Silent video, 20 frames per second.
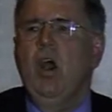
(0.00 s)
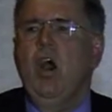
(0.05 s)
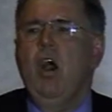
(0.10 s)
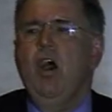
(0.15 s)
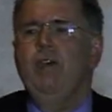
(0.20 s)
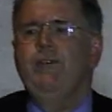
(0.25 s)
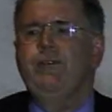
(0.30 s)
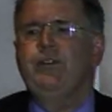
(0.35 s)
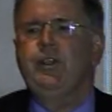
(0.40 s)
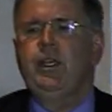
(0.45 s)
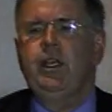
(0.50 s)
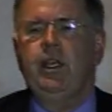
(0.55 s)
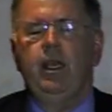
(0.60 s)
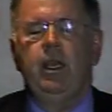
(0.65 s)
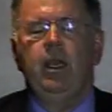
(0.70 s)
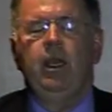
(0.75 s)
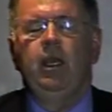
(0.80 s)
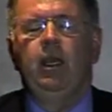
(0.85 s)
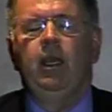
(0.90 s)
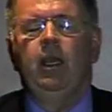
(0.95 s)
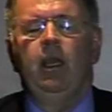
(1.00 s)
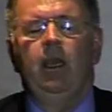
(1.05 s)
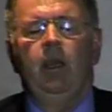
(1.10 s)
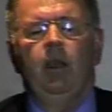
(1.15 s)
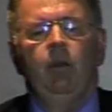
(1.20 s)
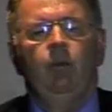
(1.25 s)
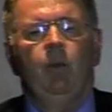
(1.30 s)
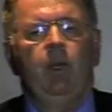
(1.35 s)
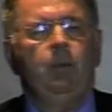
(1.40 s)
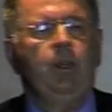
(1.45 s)
after
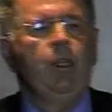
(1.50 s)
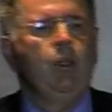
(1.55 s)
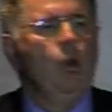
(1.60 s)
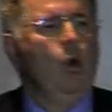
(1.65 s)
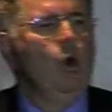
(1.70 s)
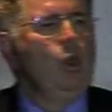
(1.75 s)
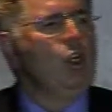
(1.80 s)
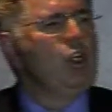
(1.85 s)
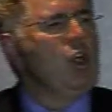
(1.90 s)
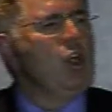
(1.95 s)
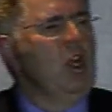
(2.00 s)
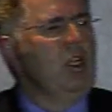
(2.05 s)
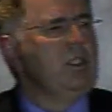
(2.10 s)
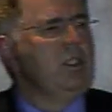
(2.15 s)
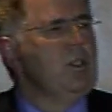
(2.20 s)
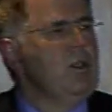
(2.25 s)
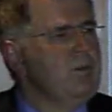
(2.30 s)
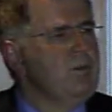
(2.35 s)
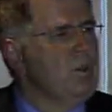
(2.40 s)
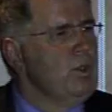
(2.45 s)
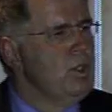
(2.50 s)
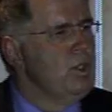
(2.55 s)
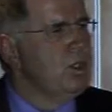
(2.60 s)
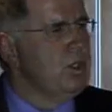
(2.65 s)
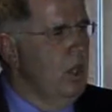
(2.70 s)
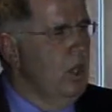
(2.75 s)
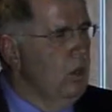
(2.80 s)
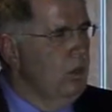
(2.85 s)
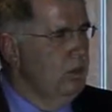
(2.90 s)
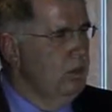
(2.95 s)
what we call your cost of goods
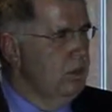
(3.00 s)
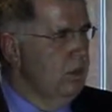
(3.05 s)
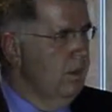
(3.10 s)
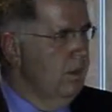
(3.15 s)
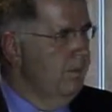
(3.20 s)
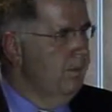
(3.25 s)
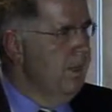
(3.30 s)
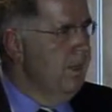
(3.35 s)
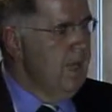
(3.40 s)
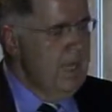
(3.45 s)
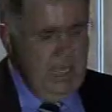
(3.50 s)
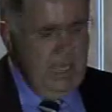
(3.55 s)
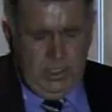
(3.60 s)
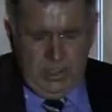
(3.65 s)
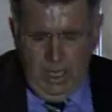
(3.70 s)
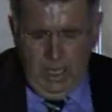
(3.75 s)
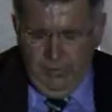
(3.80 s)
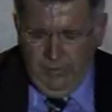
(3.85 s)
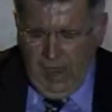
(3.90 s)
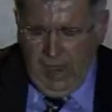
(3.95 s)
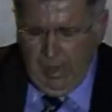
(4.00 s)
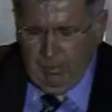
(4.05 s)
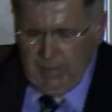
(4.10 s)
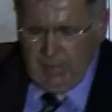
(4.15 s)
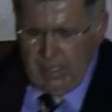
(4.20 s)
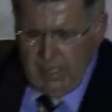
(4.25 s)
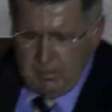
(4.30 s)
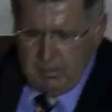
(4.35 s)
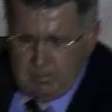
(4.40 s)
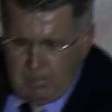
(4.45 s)
sold. So if I'm going to